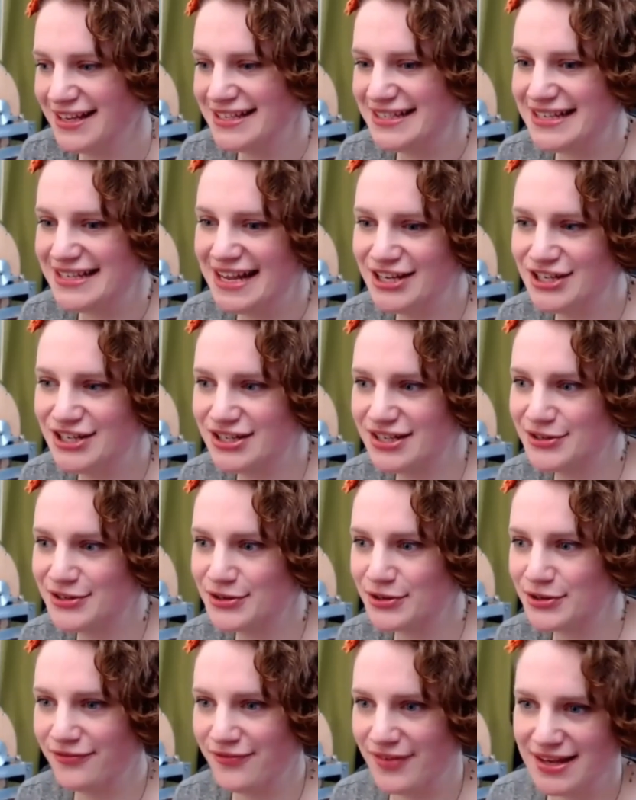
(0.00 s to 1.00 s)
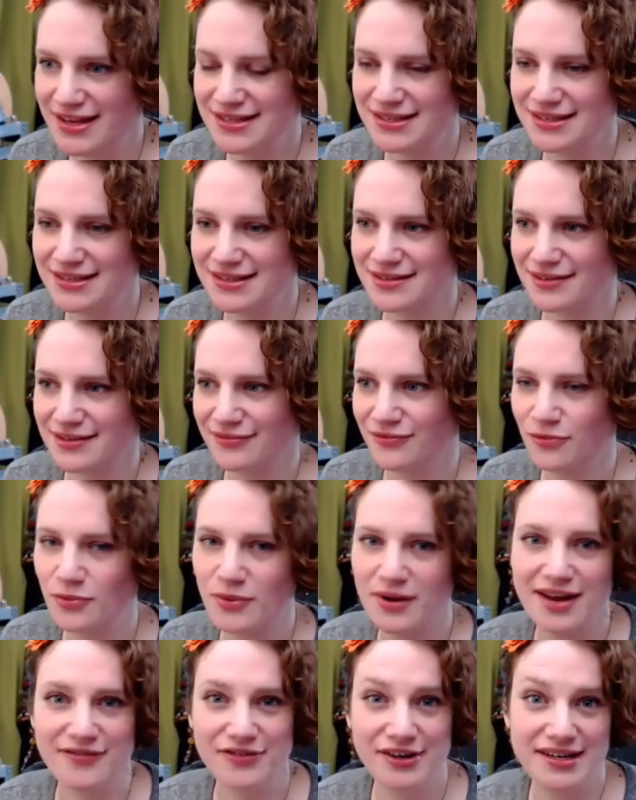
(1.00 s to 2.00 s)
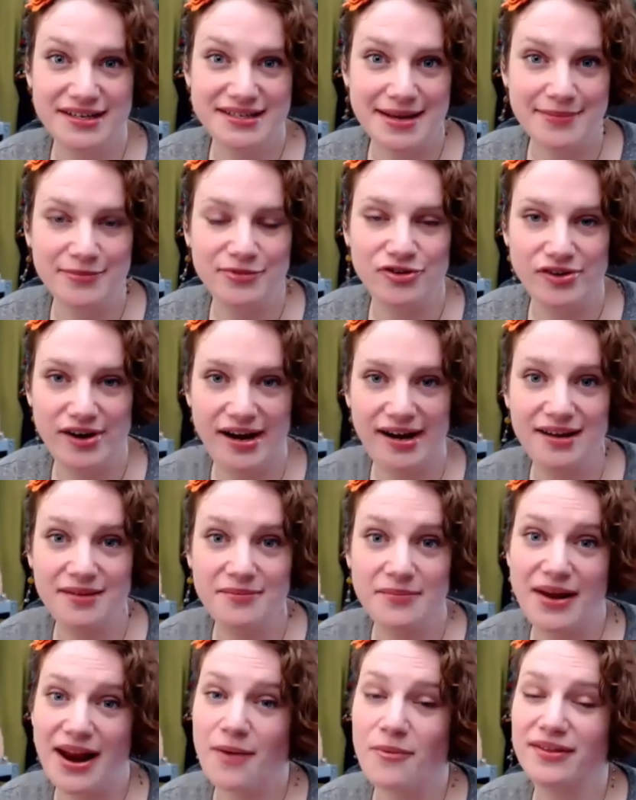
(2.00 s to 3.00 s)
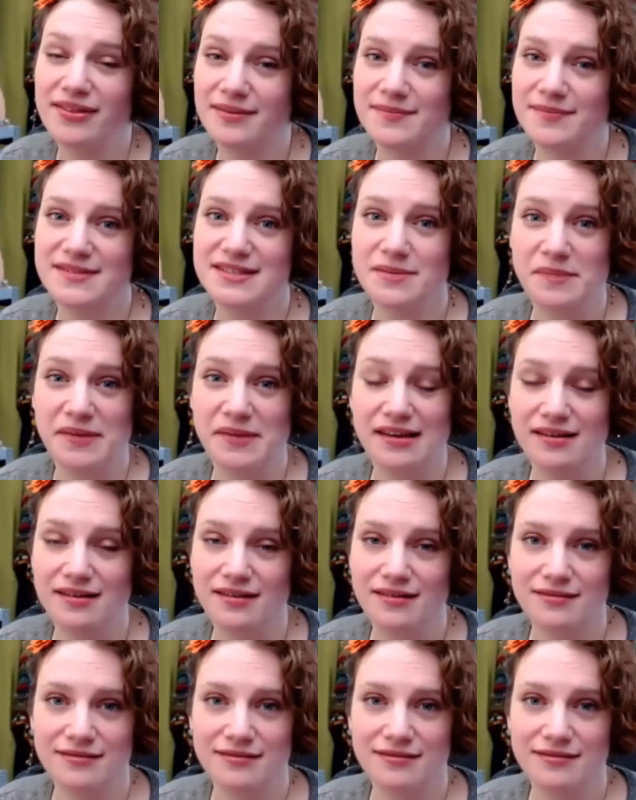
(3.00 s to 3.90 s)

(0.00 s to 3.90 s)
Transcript: stages or phases of whatever it is I'm creating, but I want them to be,